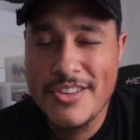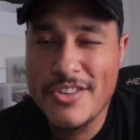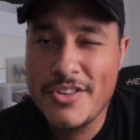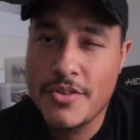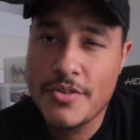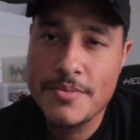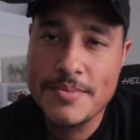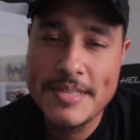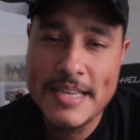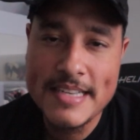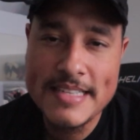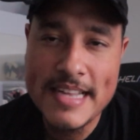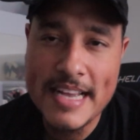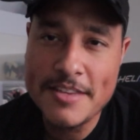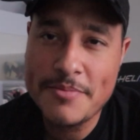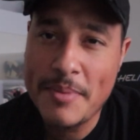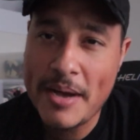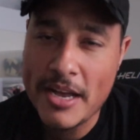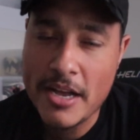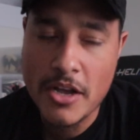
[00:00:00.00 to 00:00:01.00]
You know what I'm saying? That's
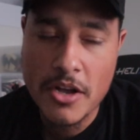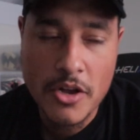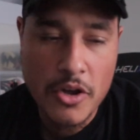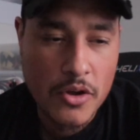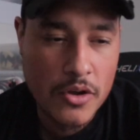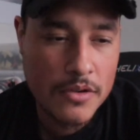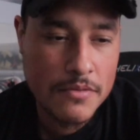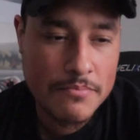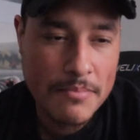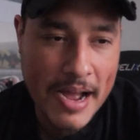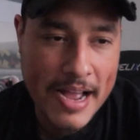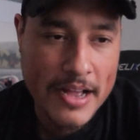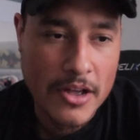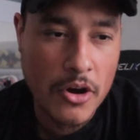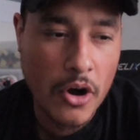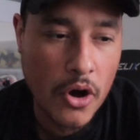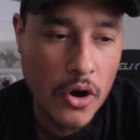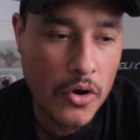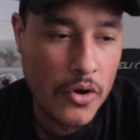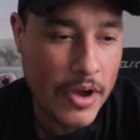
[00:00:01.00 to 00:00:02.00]
my
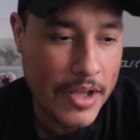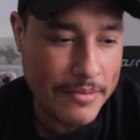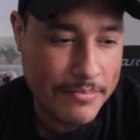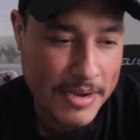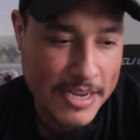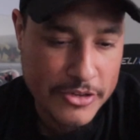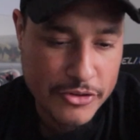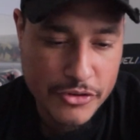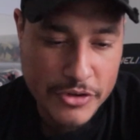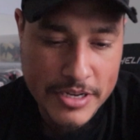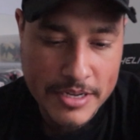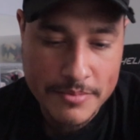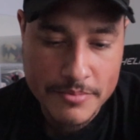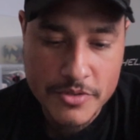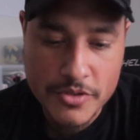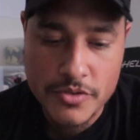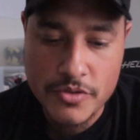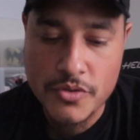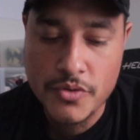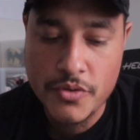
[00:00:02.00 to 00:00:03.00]
goal and my dream
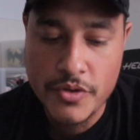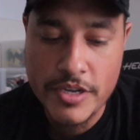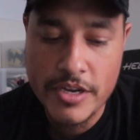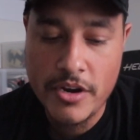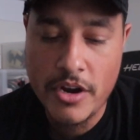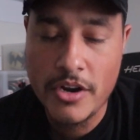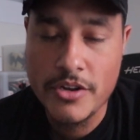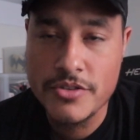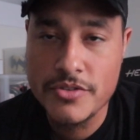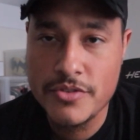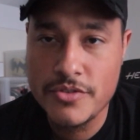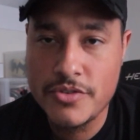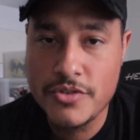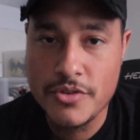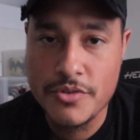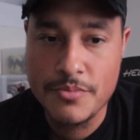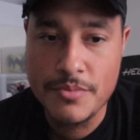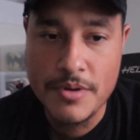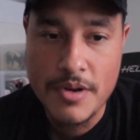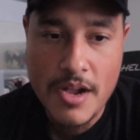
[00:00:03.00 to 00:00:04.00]
to do here on
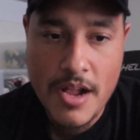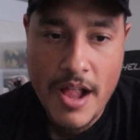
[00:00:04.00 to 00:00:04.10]
YouTube.